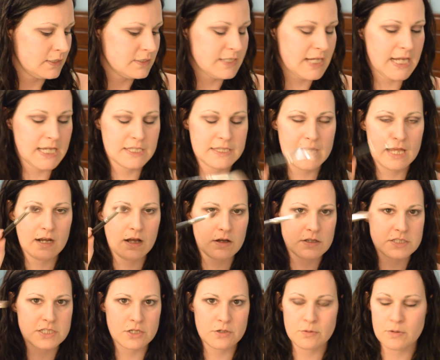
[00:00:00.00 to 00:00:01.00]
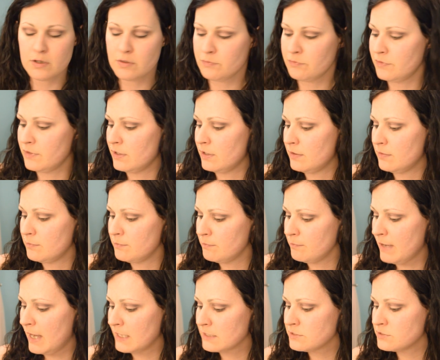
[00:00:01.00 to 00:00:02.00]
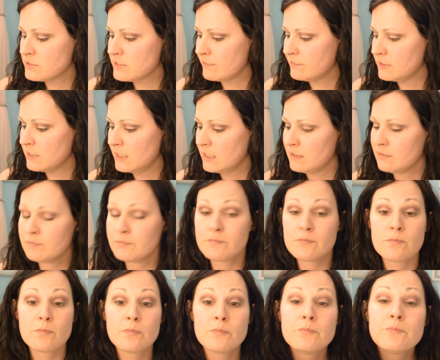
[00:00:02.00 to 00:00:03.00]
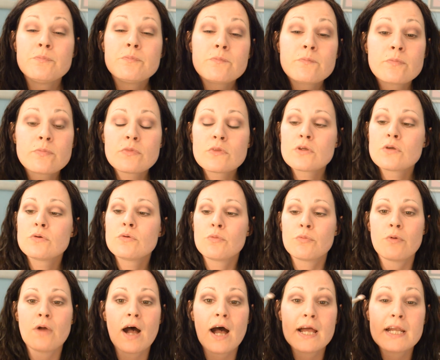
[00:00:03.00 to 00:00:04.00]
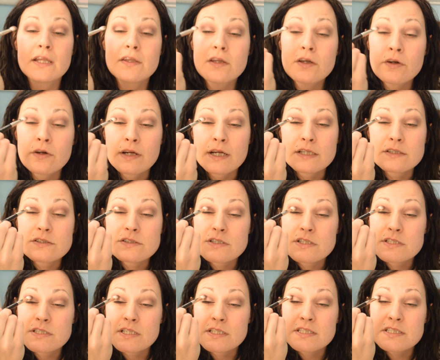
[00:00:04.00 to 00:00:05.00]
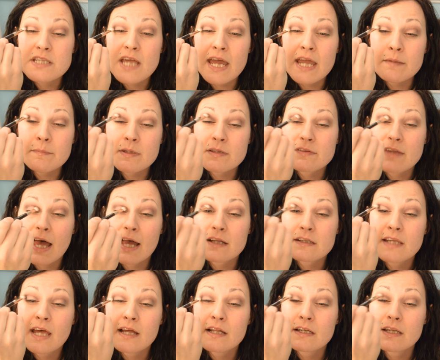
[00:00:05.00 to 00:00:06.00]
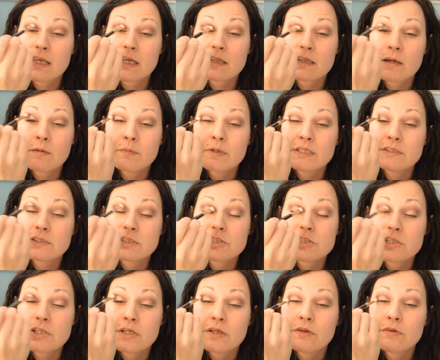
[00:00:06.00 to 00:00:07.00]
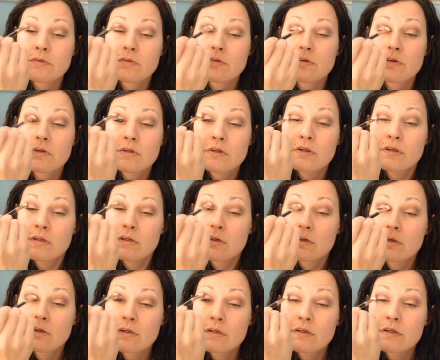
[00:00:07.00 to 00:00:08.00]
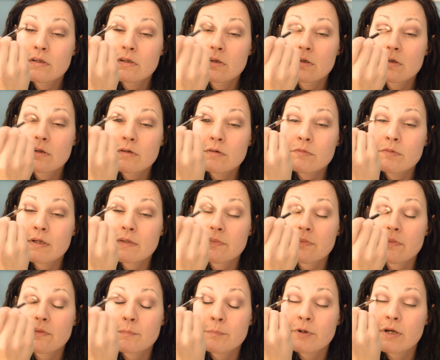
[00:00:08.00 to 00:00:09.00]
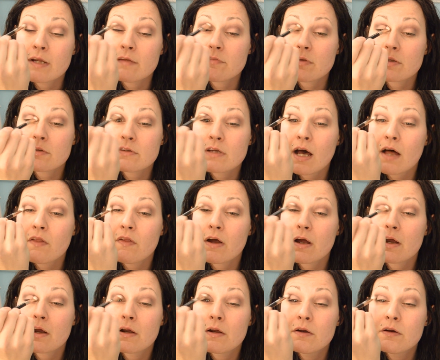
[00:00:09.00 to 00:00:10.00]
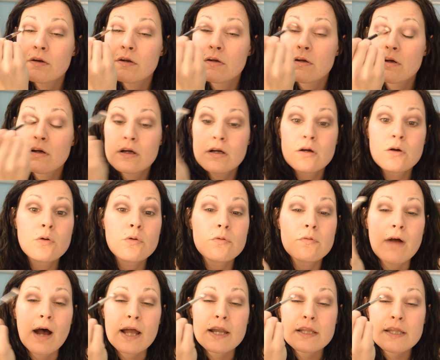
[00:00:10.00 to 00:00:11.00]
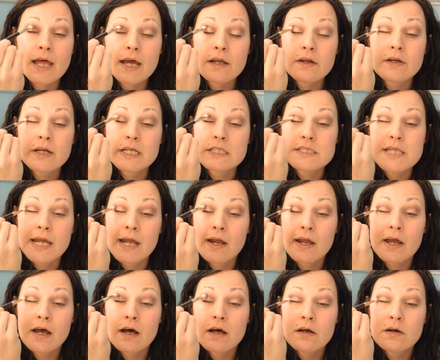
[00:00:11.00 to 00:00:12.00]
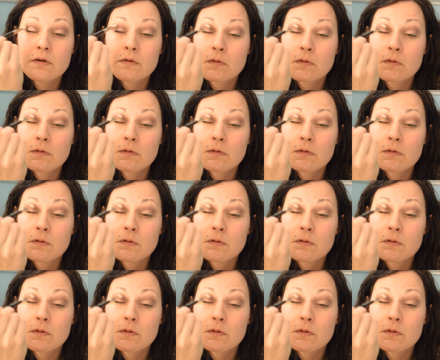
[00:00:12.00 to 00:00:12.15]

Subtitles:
Taking that also on the MAC 217, right in the crease. Just the same exact technique that we just used with the previous color. Right in that crease area.